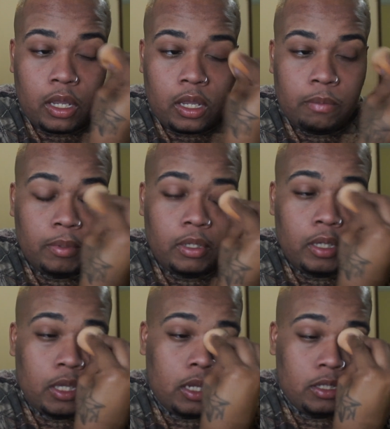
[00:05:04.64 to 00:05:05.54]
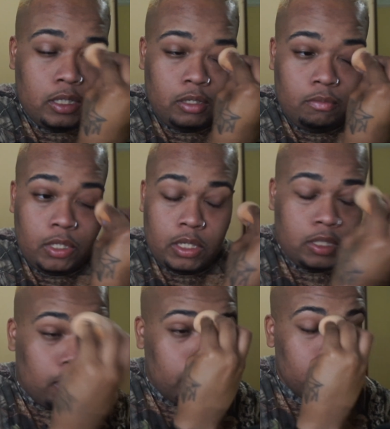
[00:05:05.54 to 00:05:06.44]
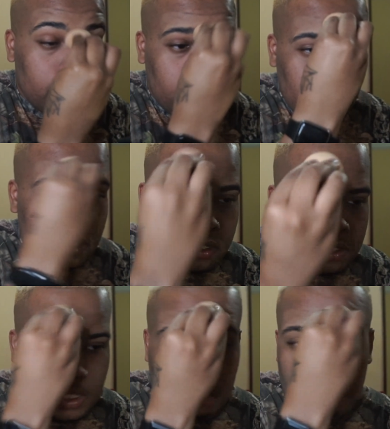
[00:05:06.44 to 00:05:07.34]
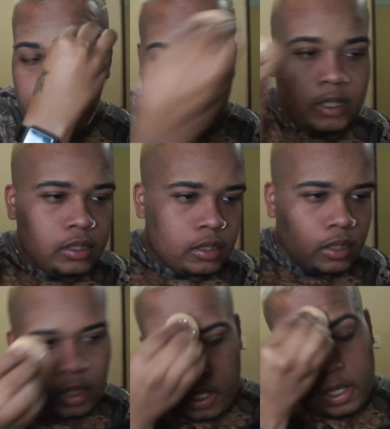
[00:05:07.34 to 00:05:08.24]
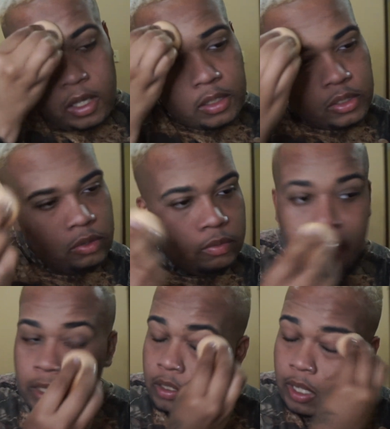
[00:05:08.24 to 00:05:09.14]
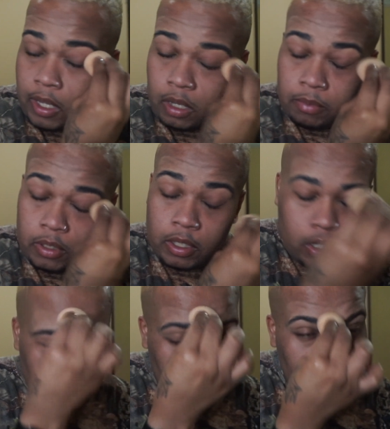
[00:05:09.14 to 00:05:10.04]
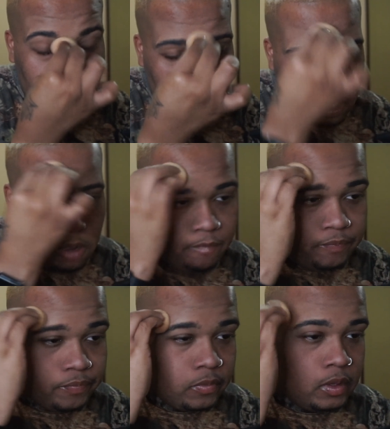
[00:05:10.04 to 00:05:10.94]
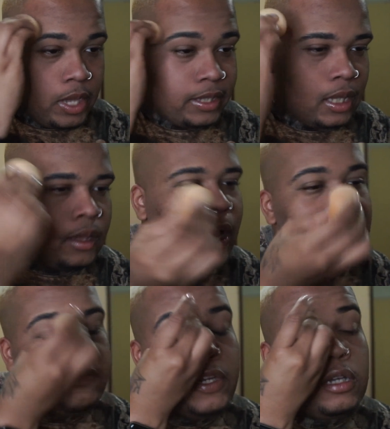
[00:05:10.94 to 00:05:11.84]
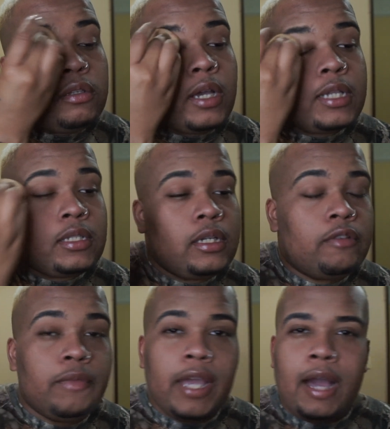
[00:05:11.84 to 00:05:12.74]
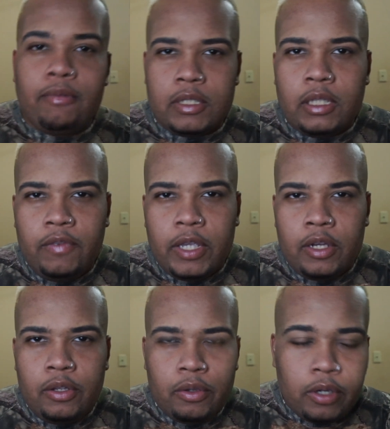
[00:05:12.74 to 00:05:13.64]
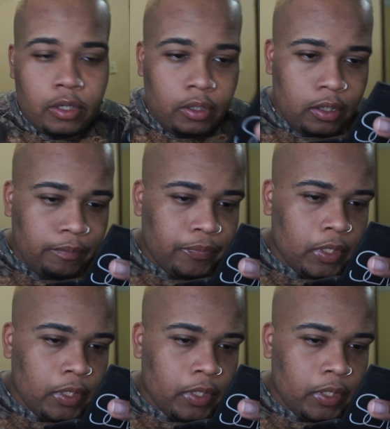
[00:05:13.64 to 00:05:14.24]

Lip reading: uploading content because I wasn't really in a stable place to be like uploading content. Like the last video you guys seen of me, I was living in New York, you know,